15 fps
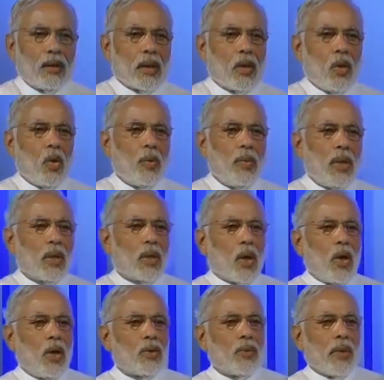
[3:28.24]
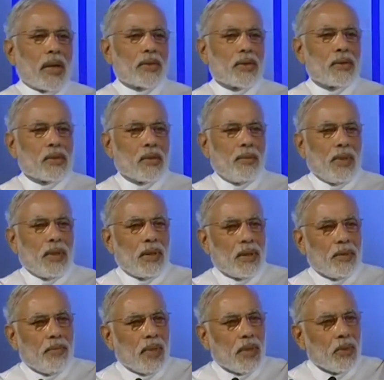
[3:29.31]
the Global Call to Action Summit
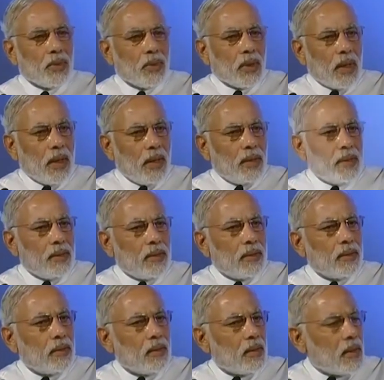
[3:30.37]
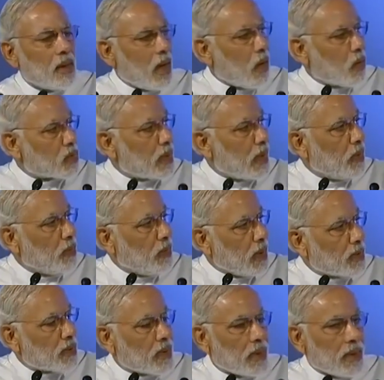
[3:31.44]
is being held outside
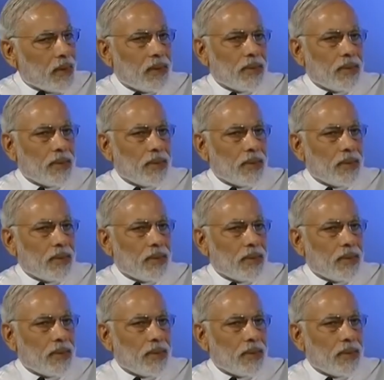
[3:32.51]
USA.